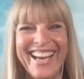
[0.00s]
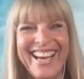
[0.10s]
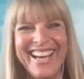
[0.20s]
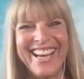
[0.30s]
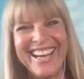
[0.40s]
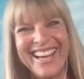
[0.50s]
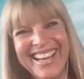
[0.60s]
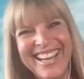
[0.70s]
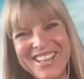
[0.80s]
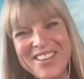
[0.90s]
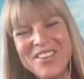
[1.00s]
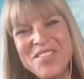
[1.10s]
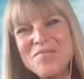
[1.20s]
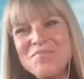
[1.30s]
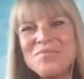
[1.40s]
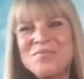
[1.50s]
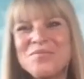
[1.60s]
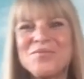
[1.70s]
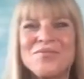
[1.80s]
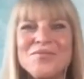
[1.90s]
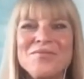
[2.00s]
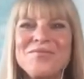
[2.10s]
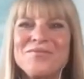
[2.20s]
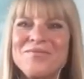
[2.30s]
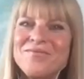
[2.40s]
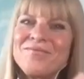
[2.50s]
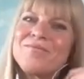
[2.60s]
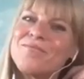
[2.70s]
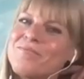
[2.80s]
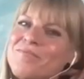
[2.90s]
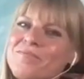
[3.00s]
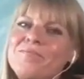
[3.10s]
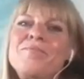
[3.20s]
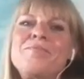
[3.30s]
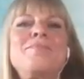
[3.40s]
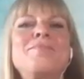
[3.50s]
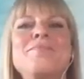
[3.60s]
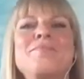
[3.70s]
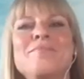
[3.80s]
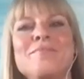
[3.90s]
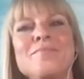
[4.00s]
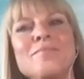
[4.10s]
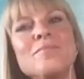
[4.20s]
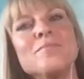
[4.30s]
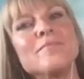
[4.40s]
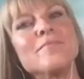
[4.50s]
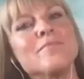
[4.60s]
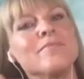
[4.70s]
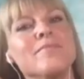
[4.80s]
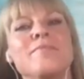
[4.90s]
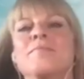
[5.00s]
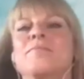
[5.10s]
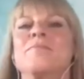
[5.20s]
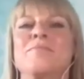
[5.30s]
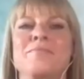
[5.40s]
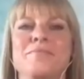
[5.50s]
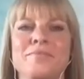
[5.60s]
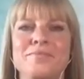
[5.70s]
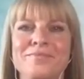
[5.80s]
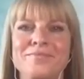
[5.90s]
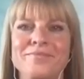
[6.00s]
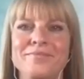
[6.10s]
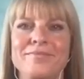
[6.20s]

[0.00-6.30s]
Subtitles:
The person shown says nothing.